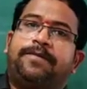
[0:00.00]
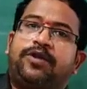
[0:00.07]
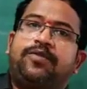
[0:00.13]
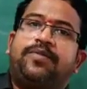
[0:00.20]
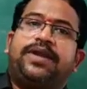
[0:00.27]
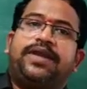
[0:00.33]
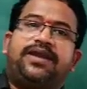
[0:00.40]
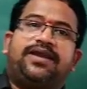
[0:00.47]

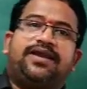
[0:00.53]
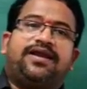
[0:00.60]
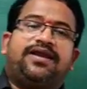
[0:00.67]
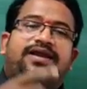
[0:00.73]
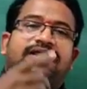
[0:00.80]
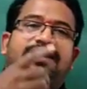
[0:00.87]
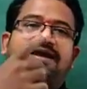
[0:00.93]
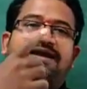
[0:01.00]
you
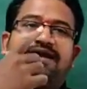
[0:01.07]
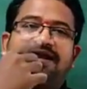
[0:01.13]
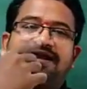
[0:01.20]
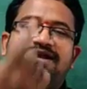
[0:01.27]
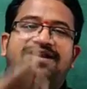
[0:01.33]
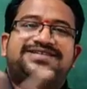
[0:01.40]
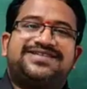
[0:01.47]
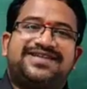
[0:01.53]
may
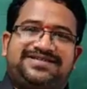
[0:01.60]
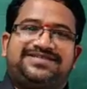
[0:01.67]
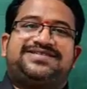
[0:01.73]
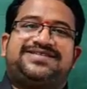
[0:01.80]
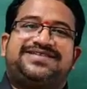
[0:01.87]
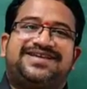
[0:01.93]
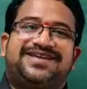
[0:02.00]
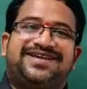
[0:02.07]
not
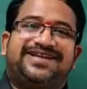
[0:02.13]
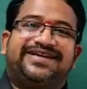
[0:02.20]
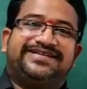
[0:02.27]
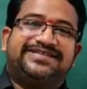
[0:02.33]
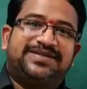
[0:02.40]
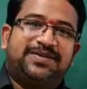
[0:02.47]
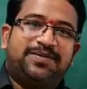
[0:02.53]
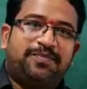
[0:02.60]
sense.
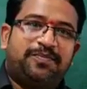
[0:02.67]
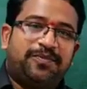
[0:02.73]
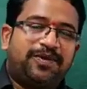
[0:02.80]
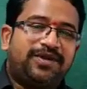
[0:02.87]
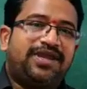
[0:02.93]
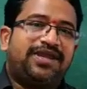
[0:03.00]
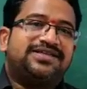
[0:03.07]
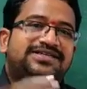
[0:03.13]

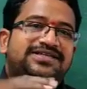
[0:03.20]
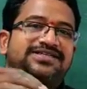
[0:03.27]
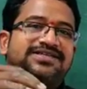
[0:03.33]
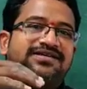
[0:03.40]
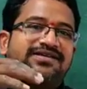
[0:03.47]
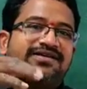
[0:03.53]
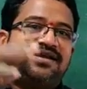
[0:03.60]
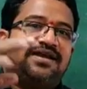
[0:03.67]
Okay, just
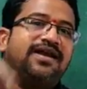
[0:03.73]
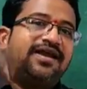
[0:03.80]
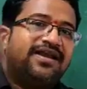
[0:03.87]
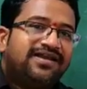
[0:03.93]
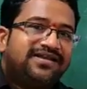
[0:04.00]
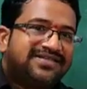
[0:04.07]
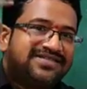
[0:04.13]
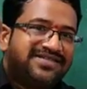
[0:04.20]

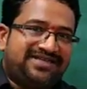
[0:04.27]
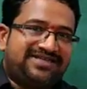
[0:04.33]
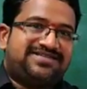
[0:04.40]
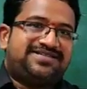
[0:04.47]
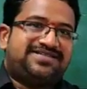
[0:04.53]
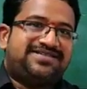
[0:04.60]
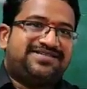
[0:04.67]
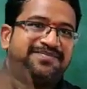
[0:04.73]

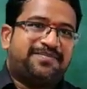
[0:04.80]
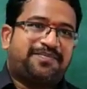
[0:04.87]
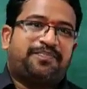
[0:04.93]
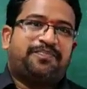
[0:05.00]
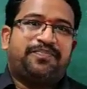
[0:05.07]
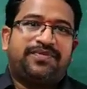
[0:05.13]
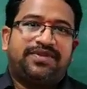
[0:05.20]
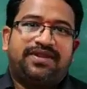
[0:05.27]
sense.
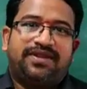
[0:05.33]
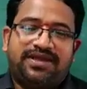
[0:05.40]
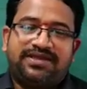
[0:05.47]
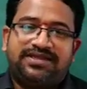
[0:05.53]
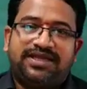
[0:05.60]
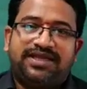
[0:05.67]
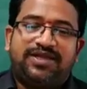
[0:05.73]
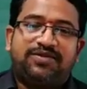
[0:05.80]

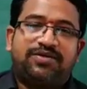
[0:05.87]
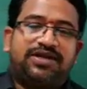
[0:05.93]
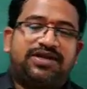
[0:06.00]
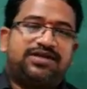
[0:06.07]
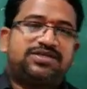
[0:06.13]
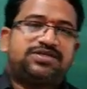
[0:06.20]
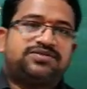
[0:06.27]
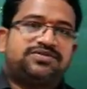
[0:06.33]
I think you can
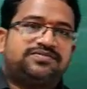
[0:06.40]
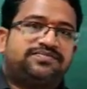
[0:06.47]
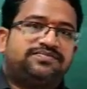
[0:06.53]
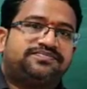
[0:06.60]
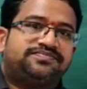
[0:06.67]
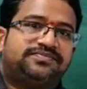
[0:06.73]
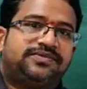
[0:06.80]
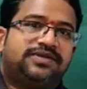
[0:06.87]

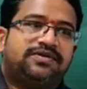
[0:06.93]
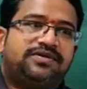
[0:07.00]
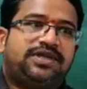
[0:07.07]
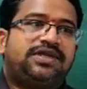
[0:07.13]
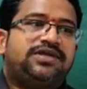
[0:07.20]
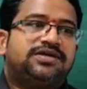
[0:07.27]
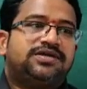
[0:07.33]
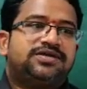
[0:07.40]
understand.
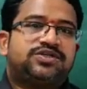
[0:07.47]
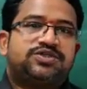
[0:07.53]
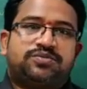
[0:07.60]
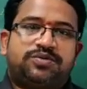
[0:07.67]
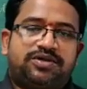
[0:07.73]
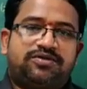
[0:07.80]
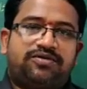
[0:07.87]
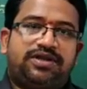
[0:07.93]
Okay,
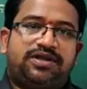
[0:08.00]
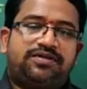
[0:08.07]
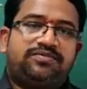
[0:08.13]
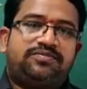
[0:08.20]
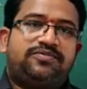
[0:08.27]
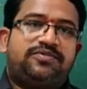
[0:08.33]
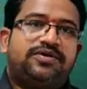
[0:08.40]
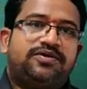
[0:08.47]
tomorrow will
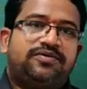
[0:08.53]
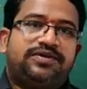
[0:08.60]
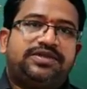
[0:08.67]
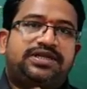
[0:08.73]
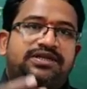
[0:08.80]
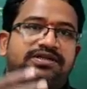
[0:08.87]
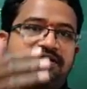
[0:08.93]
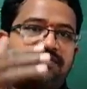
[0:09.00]
come
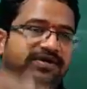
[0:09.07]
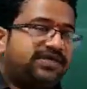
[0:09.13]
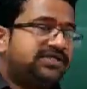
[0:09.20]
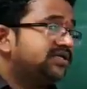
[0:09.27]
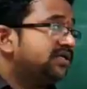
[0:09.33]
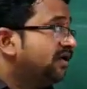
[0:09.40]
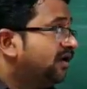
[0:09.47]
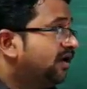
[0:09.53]
with
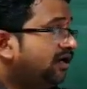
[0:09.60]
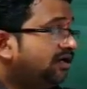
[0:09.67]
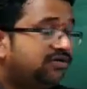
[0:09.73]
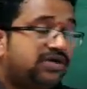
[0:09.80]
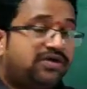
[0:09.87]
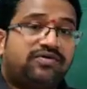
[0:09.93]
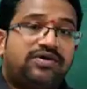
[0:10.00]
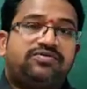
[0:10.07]
otherwise. And
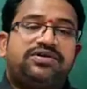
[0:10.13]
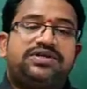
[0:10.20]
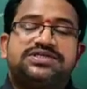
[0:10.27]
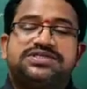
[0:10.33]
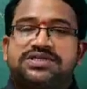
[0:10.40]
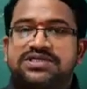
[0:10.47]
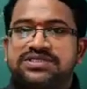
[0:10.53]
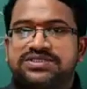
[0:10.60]
today what
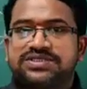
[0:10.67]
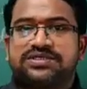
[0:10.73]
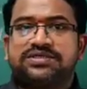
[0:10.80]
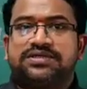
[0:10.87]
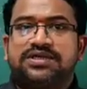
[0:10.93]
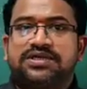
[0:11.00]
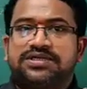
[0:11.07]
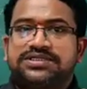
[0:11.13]
we
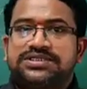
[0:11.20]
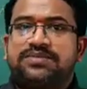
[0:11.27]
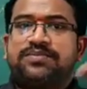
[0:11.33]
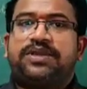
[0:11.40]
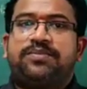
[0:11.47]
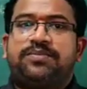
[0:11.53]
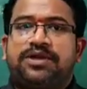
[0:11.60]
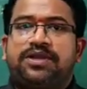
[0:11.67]
discussed?
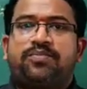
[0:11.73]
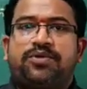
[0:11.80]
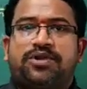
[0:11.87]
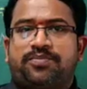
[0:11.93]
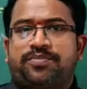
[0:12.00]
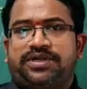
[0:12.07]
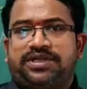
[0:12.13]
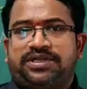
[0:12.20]
Some chemical
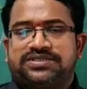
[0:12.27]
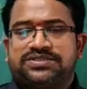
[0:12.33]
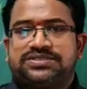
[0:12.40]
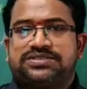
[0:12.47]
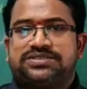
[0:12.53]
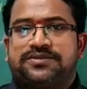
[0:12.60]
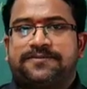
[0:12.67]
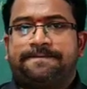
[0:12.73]

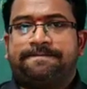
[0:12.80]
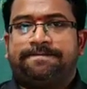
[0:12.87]
properties